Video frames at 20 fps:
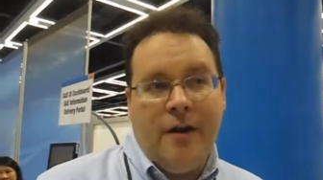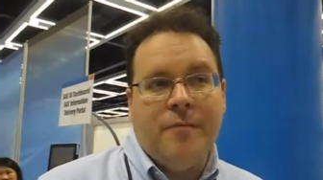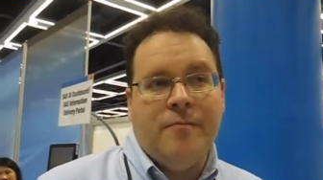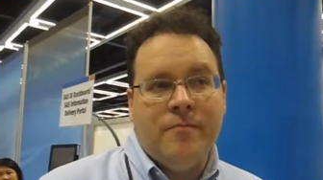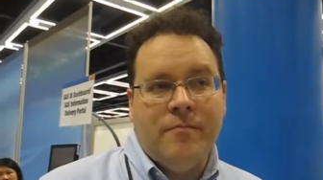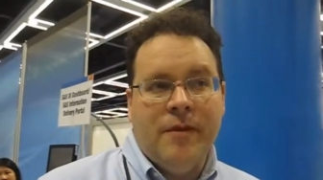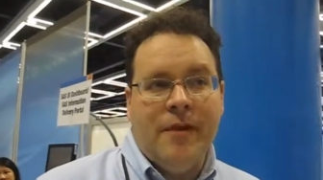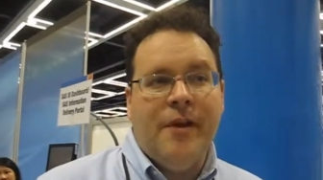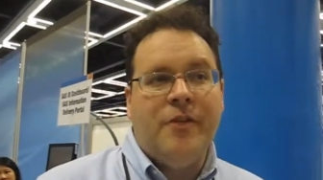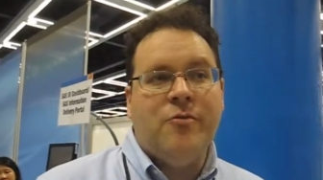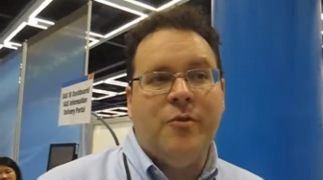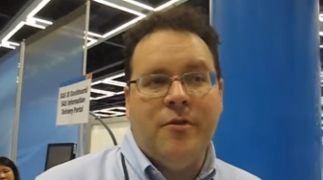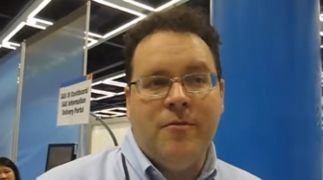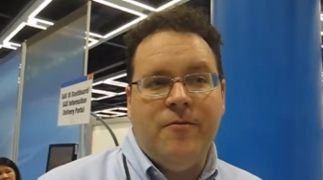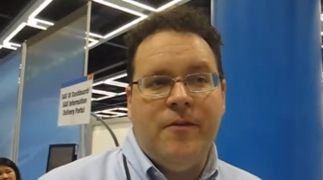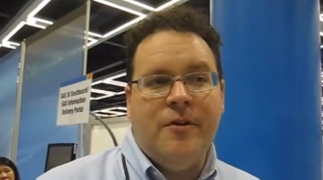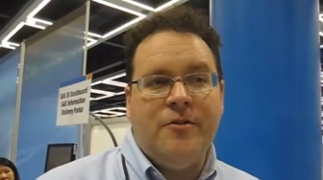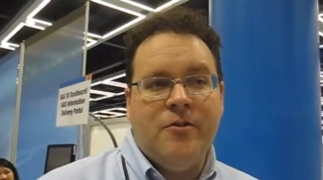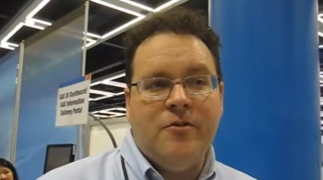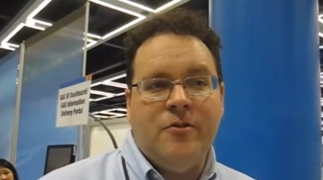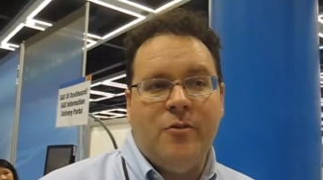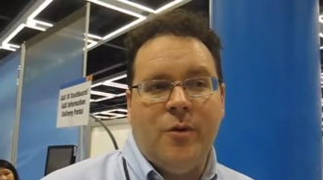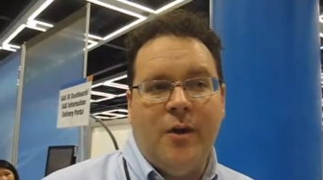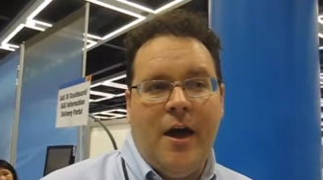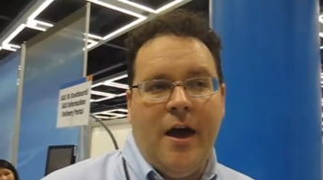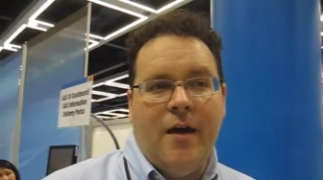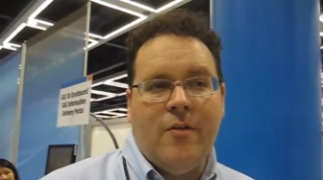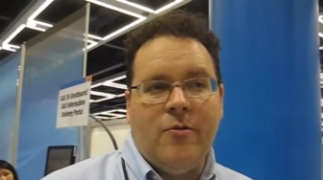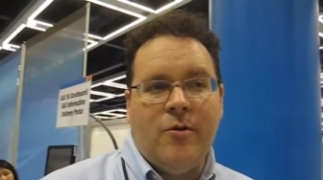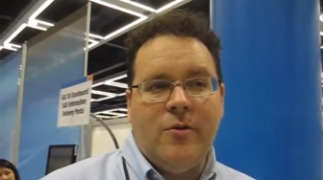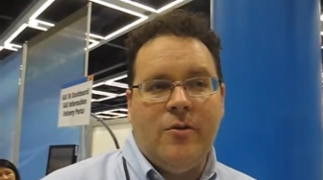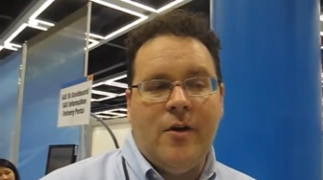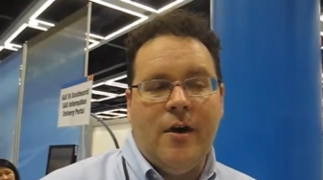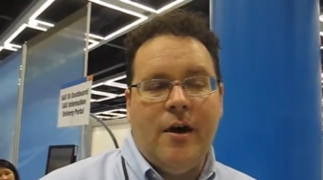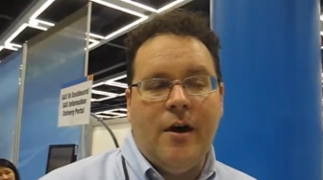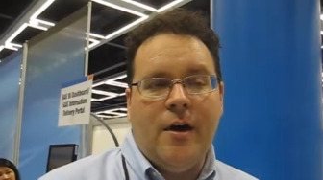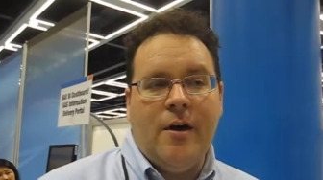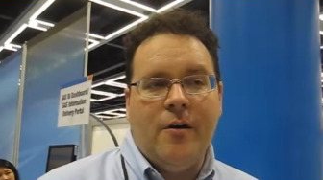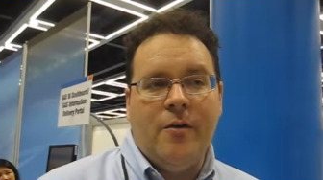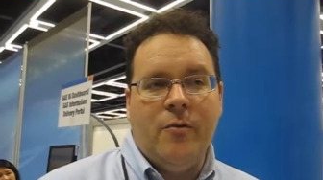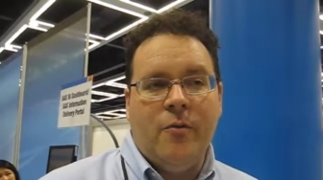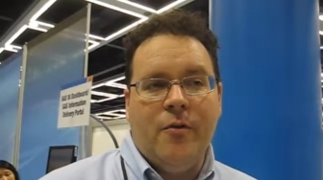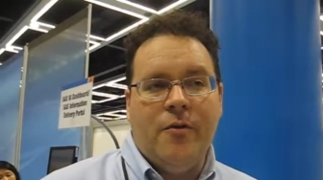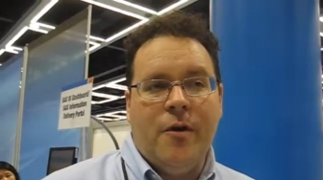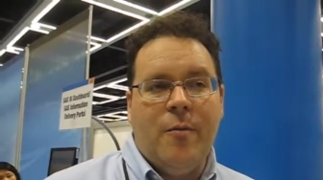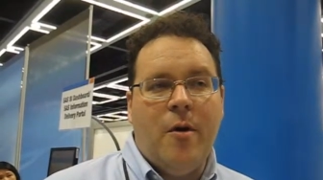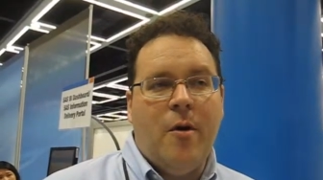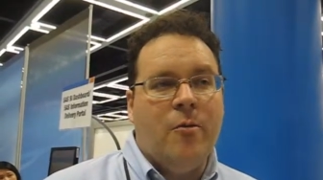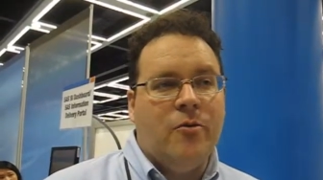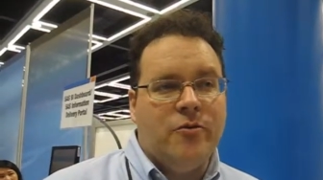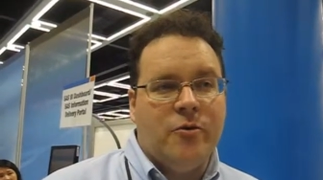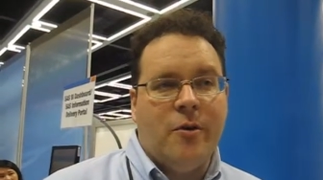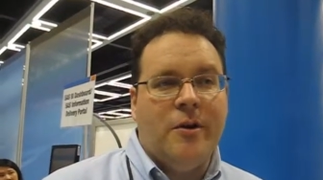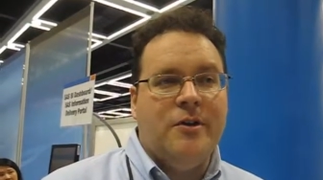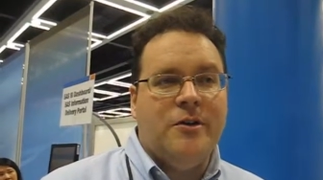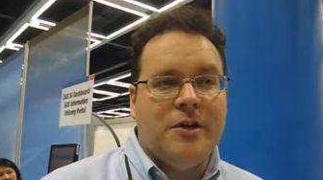And that's one of the features that we have with our mobile store